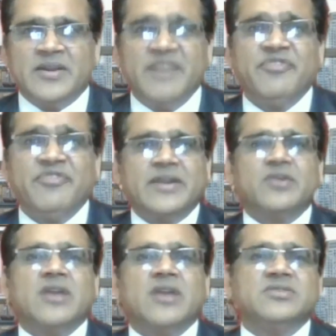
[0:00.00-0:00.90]

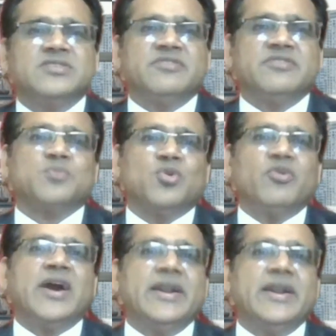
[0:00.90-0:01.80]
different cloud service
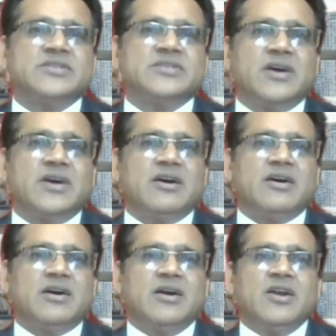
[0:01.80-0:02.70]
providers
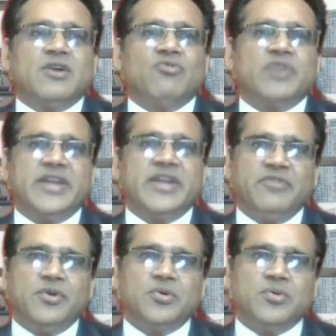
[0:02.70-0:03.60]
would give
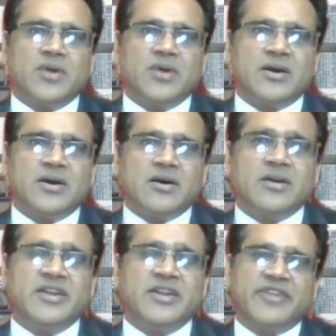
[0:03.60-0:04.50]
you
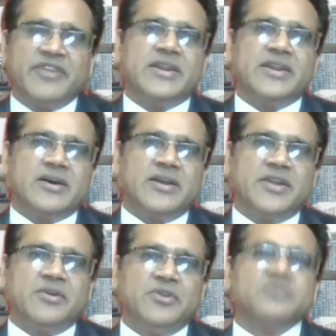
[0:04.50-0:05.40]
a different,
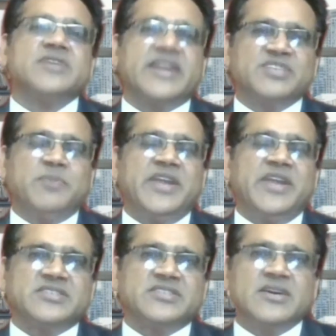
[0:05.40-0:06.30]
user
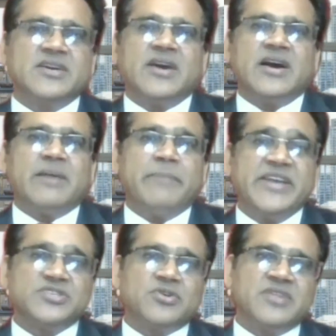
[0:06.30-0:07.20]
experience
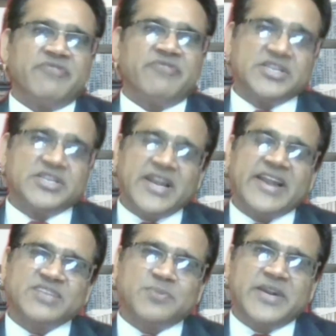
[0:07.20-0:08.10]
based on the
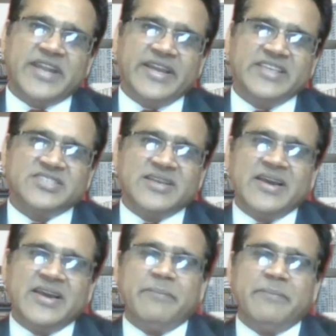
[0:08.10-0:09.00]
functional expertise,
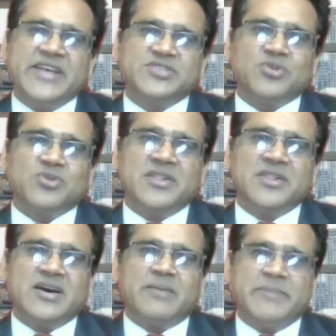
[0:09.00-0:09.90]
based on
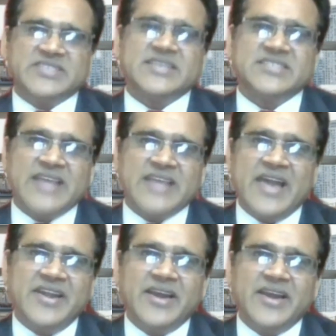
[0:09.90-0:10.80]
the business
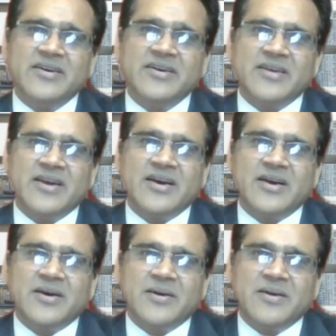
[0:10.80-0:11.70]
area
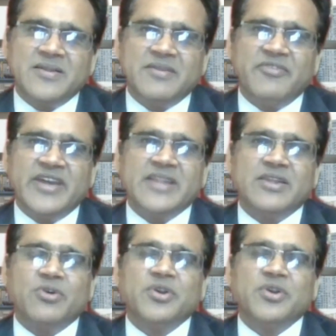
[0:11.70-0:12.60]
where
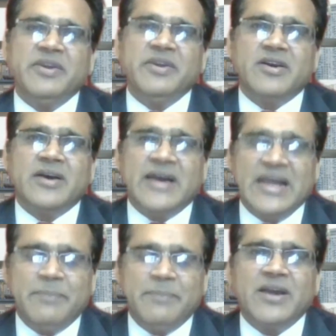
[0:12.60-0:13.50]
they're going to be
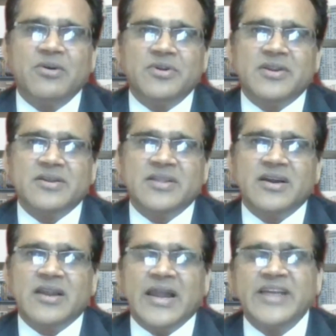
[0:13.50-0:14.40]
helping out
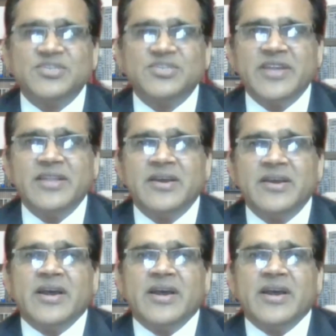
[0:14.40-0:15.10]
the clients with.